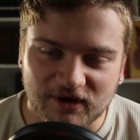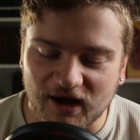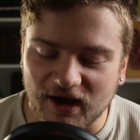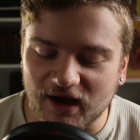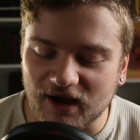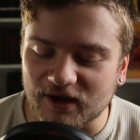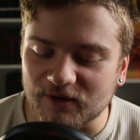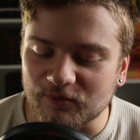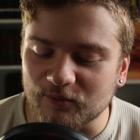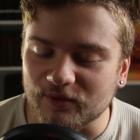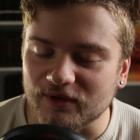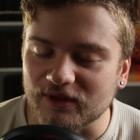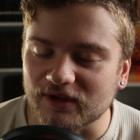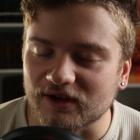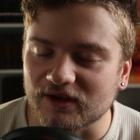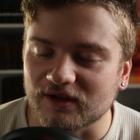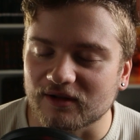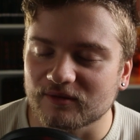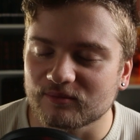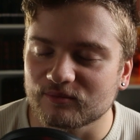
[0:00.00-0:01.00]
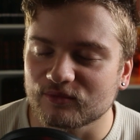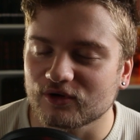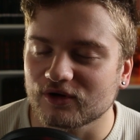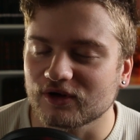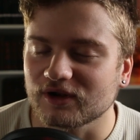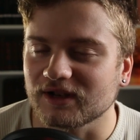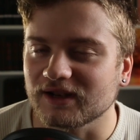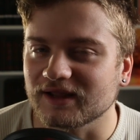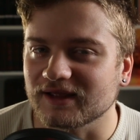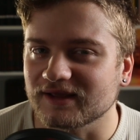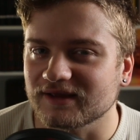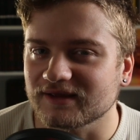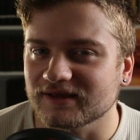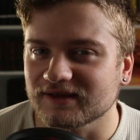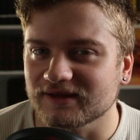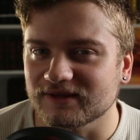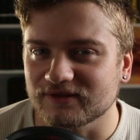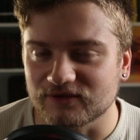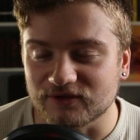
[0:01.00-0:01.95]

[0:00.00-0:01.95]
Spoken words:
I will put a link in